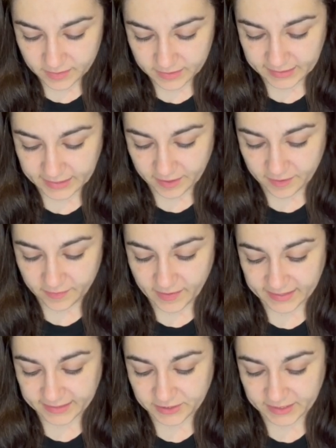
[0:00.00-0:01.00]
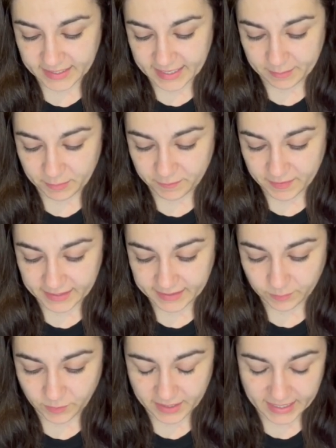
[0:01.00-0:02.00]
So that's just the name of this
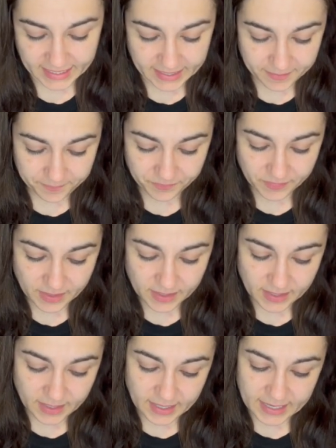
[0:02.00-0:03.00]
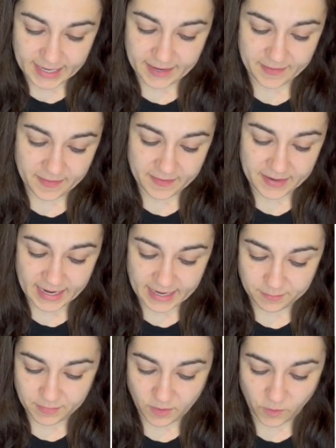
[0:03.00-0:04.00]
one here. And then the
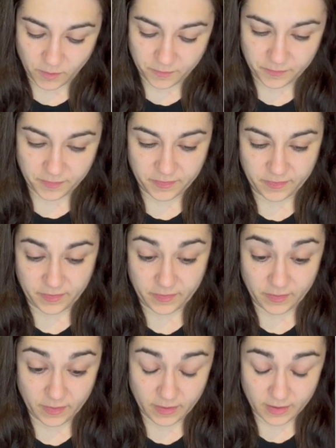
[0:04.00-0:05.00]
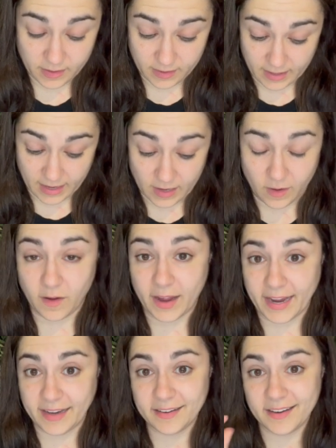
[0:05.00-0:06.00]
name of a
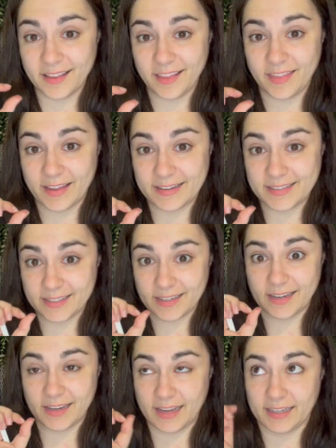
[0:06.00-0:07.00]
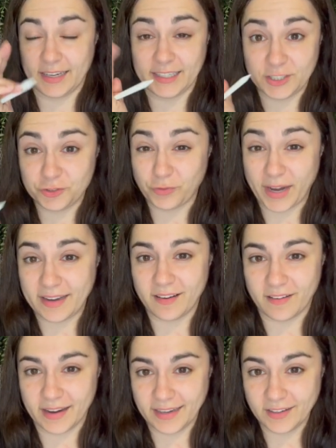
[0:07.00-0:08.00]
line that, a straight
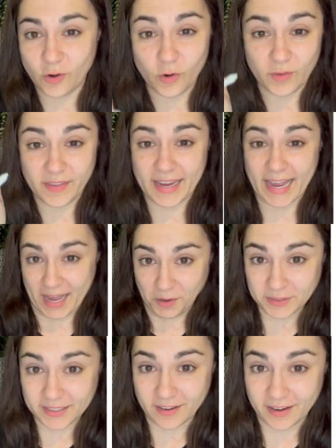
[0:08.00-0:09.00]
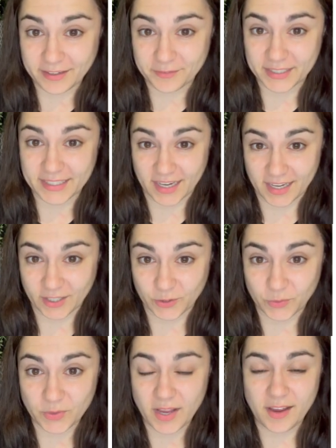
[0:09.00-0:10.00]
line on the outside of a
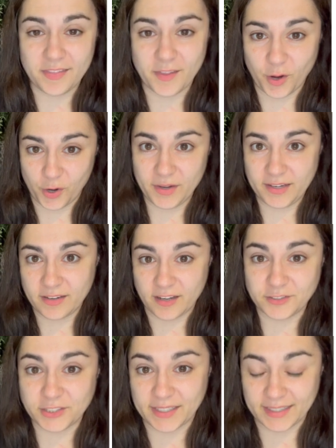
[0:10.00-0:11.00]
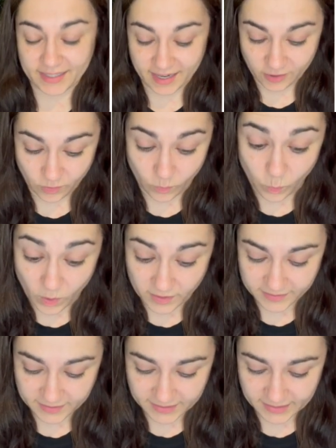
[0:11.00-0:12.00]
circle that only touches the circle
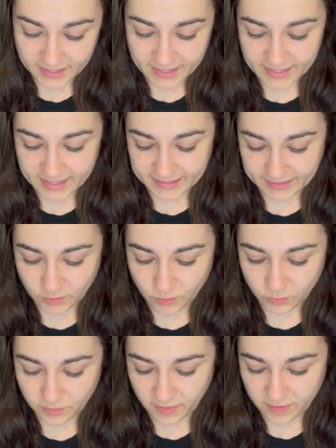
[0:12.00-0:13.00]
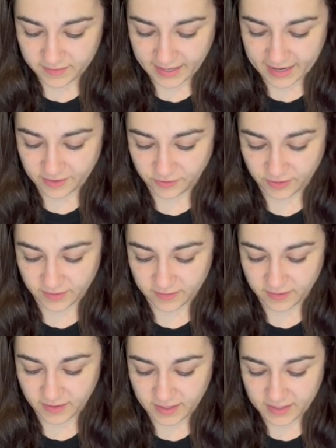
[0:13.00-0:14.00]
once is called the
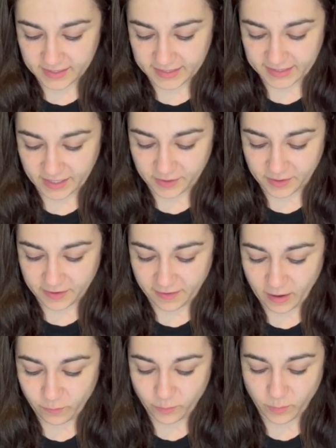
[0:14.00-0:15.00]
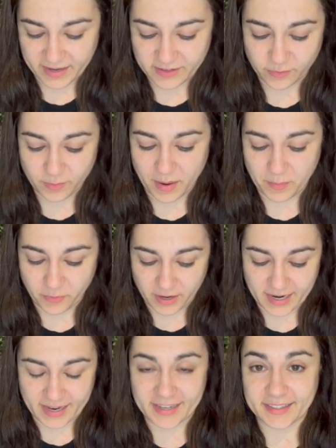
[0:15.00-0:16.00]
tangent. So a helpful way to remember
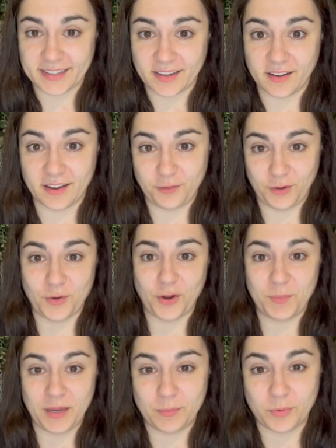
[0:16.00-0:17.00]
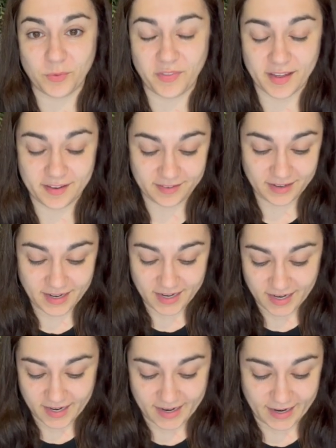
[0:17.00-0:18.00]
it is if you know people that
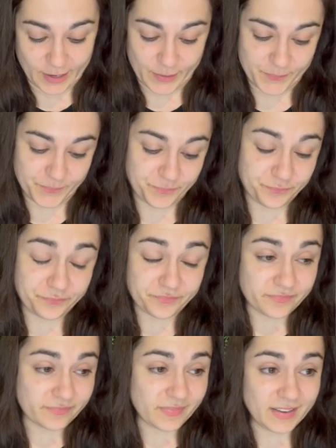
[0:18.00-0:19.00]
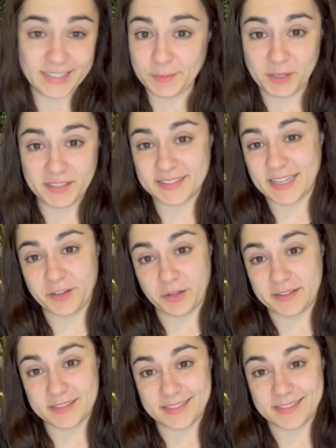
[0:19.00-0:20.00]
are supposed to
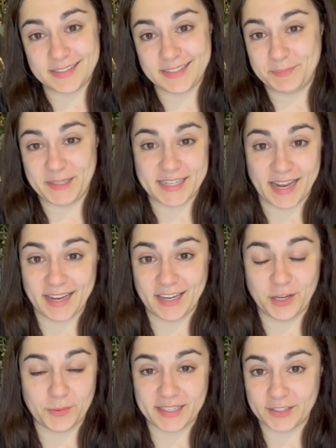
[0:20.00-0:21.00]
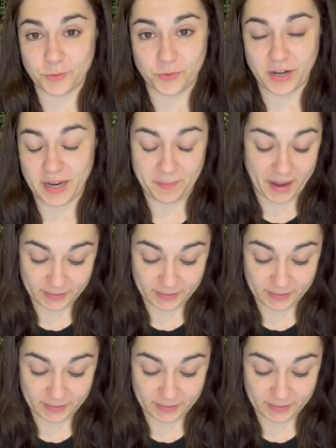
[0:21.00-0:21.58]
be telling you a story about